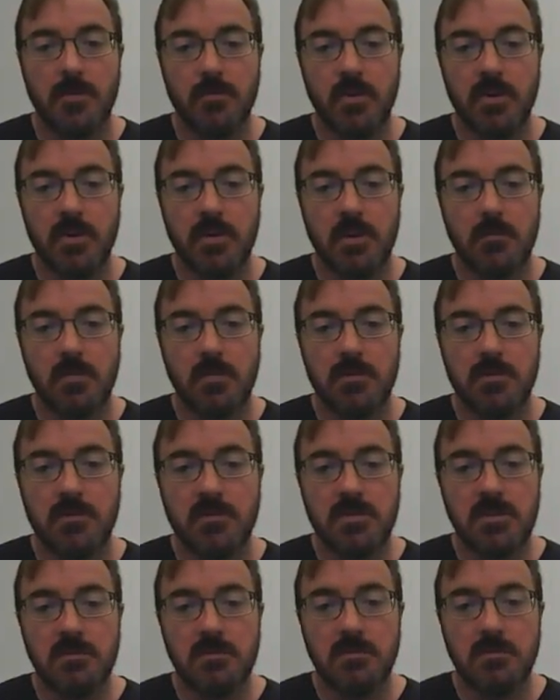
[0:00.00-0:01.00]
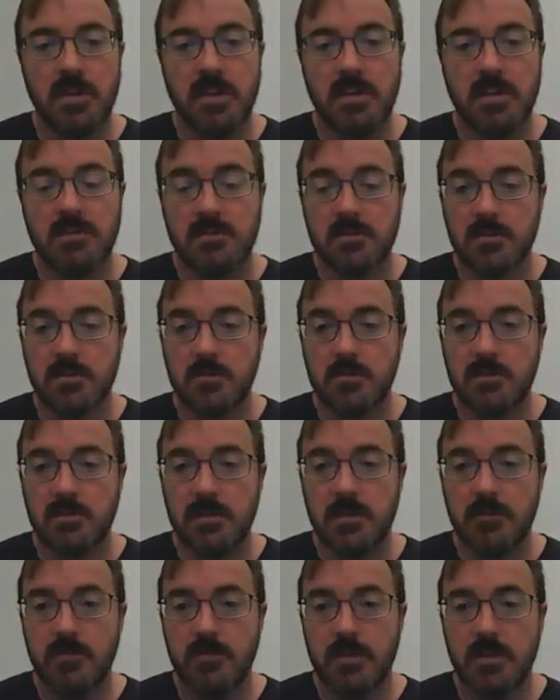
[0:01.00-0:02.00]
three numbers. This one has 2
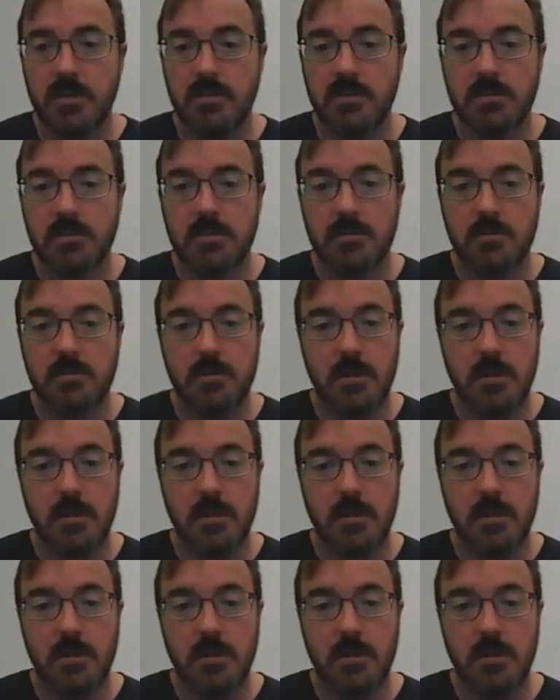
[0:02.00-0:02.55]
sig figs.